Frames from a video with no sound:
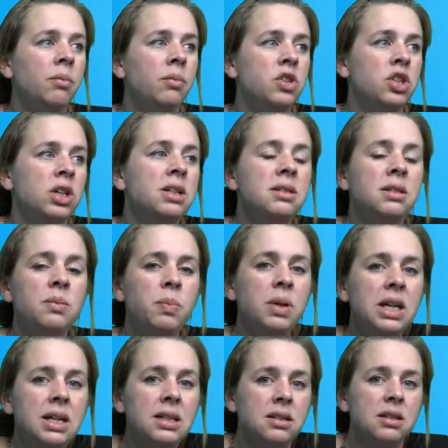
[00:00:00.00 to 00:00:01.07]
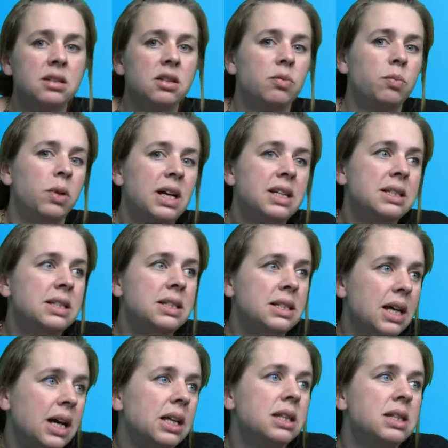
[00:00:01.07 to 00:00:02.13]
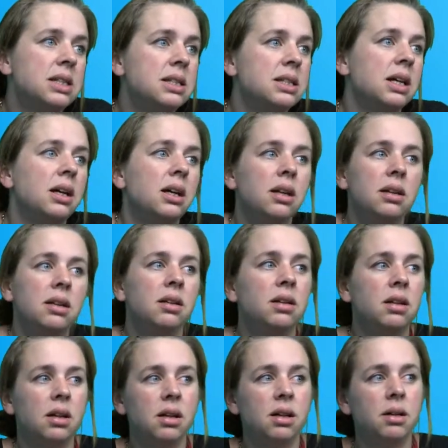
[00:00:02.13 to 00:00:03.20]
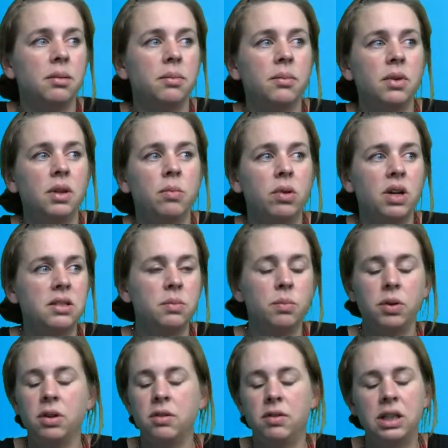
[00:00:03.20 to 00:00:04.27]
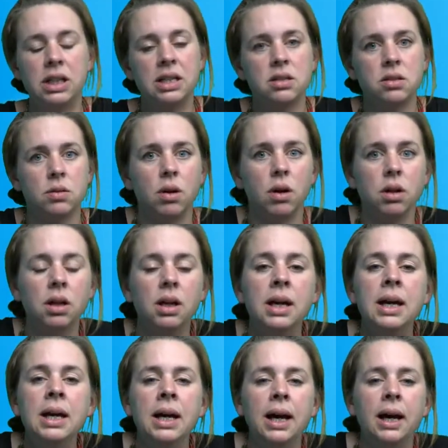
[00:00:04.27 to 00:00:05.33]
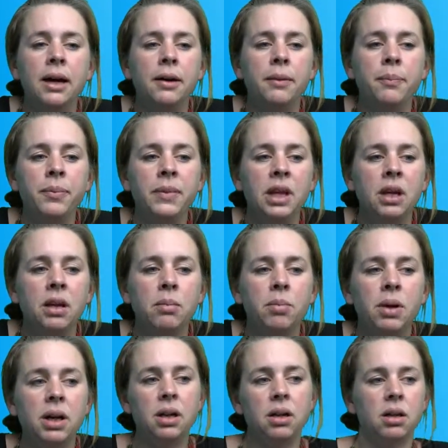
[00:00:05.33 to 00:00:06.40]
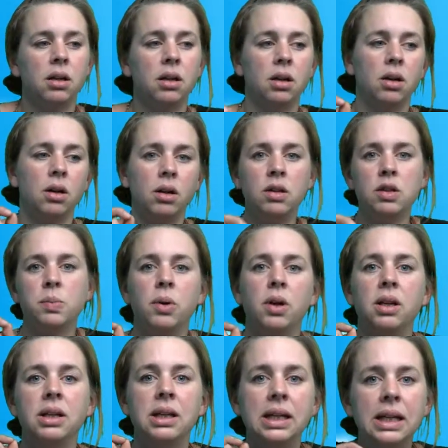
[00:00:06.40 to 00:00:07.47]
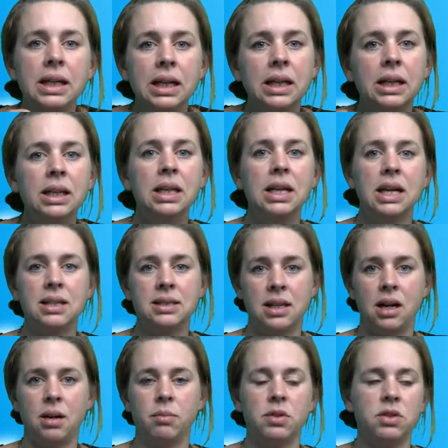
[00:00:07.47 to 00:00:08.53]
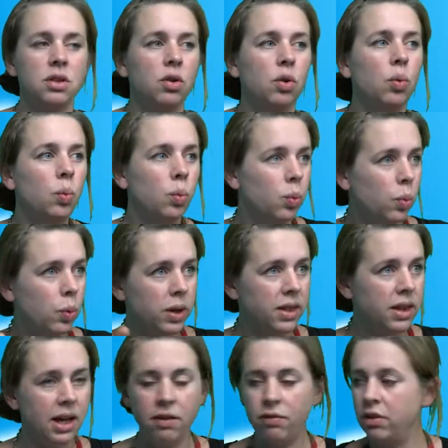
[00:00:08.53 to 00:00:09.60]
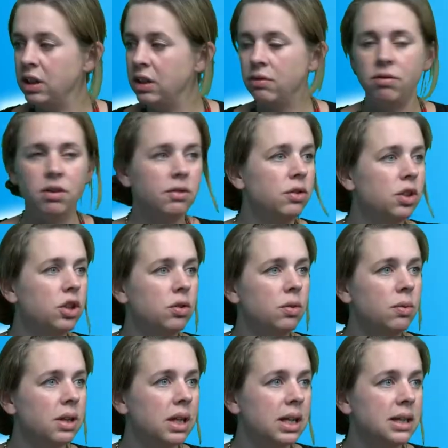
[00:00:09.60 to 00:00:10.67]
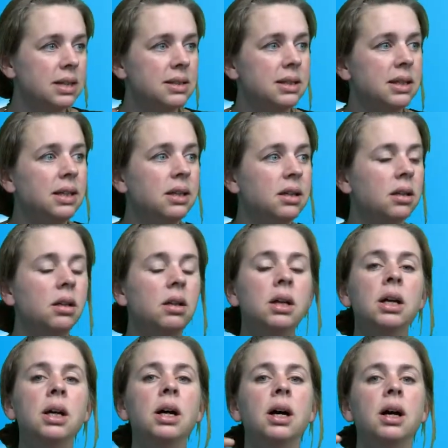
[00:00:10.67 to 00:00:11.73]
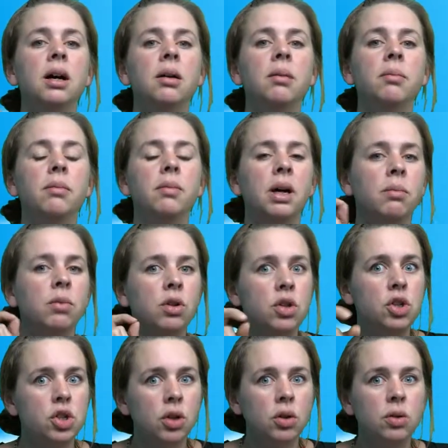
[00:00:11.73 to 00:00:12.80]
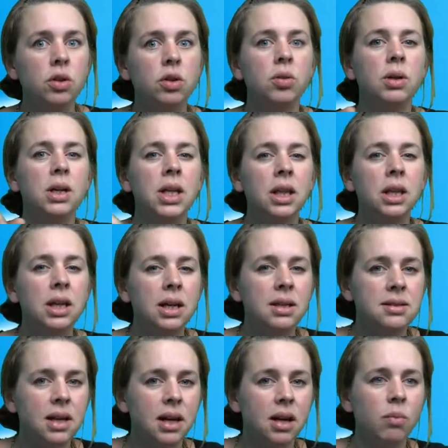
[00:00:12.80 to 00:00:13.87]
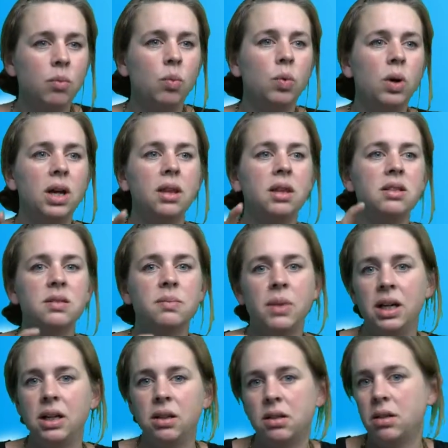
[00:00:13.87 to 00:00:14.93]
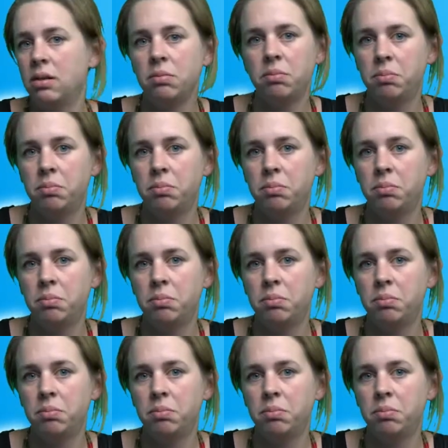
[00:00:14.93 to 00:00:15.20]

just the pieces of present tense and the present perfect and so on, but on the spot in the exam. So with every review that is here, I'm going to show you in the exam where this might